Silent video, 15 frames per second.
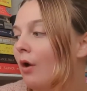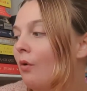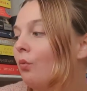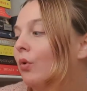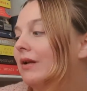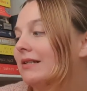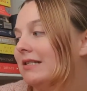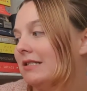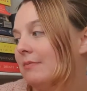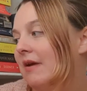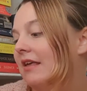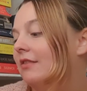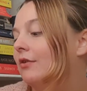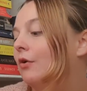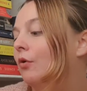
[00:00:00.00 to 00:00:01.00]

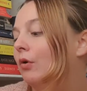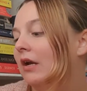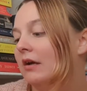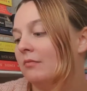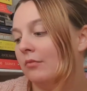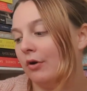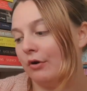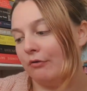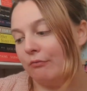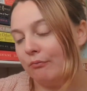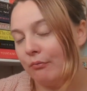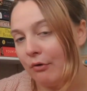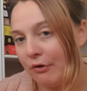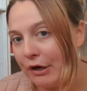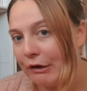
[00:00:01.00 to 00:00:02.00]
Wundersmith, The Calling of
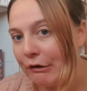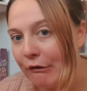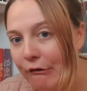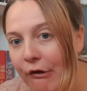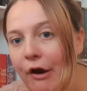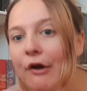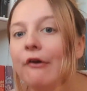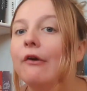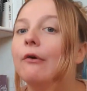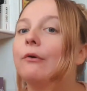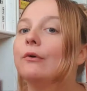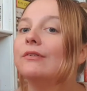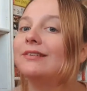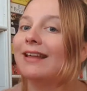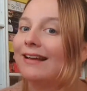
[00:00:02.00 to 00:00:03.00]
Morgan Crow,
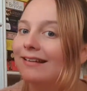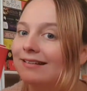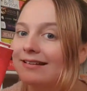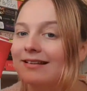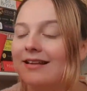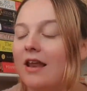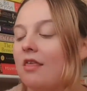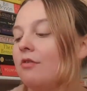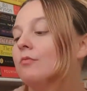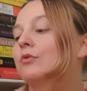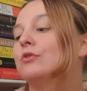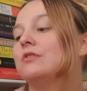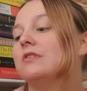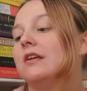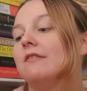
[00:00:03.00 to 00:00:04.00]
second in the
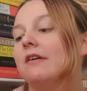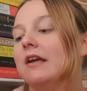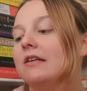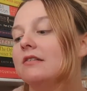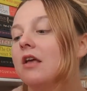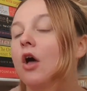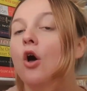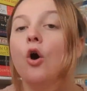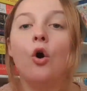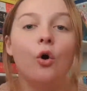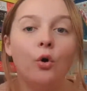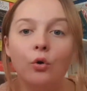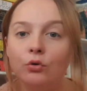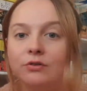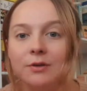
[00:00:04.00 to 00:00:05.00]
Nevermoor series,
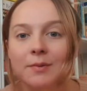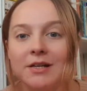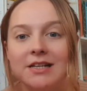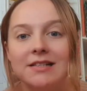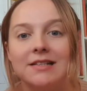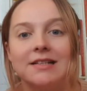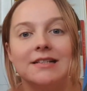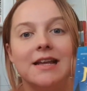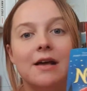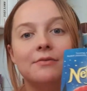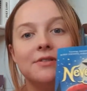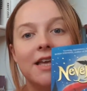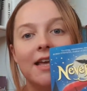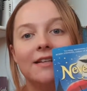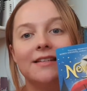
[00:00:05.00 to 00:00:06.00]
also by Jessica
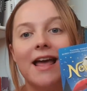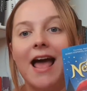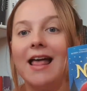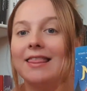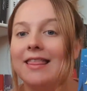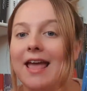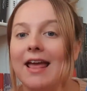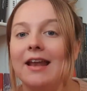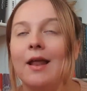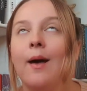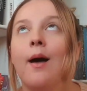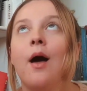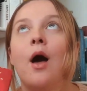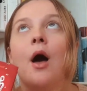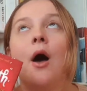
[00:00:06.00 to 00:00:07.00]
Townsend, and then
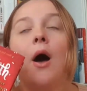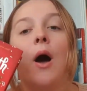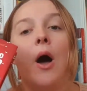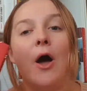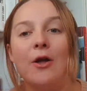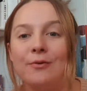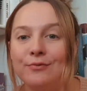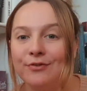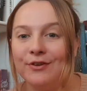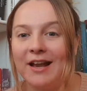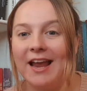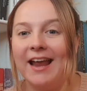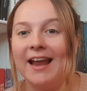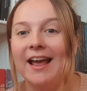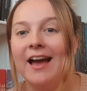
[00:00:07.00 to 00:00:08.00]
hopefully